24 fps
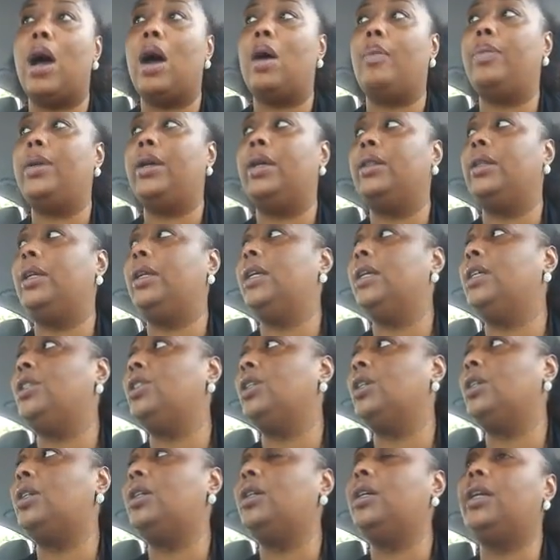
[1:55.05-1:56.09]
I'll be in the
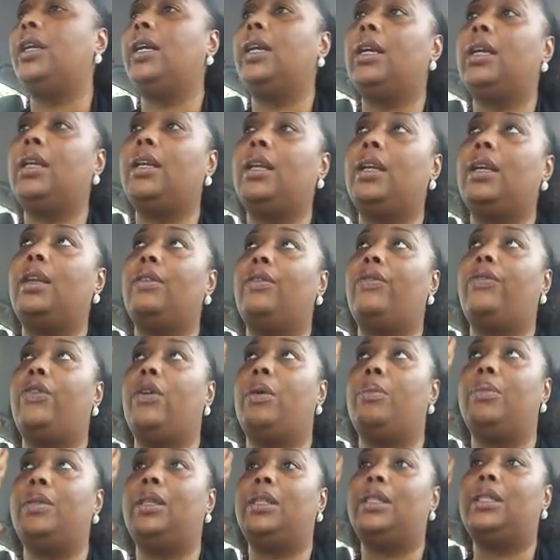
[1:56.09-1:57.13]
kitchen cooking, and
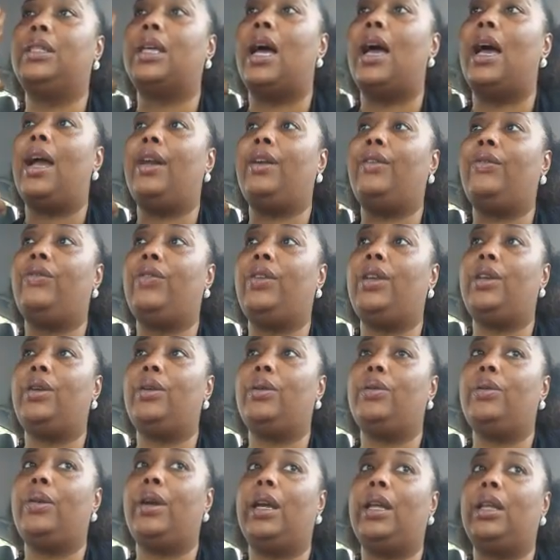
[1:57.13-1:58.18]
from the side
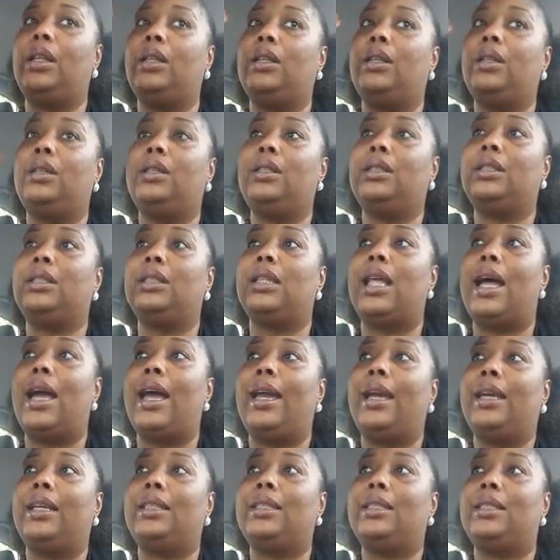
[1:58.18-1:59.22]
view, it looks
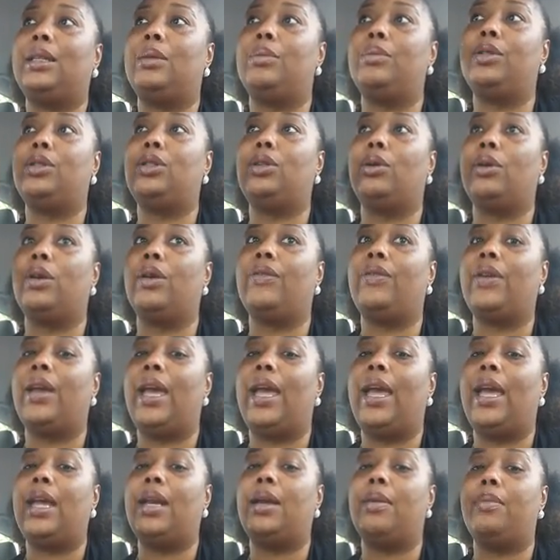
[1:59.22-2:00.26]
like some sort of
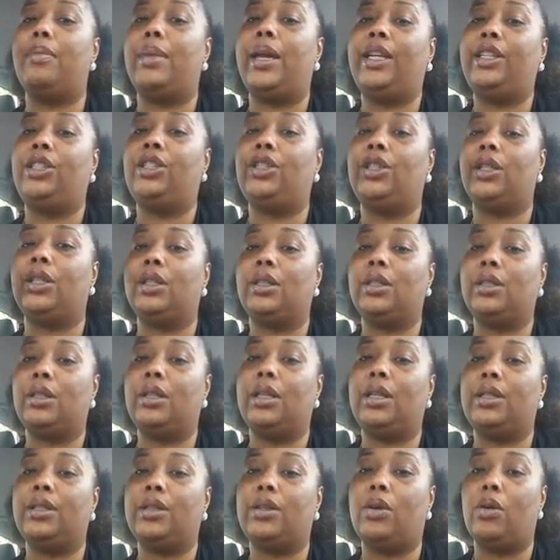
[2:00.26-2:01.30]

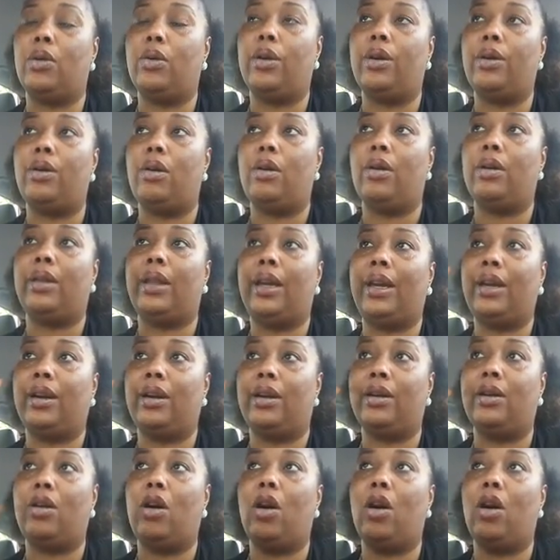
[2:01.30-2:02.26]
animation is going on, like a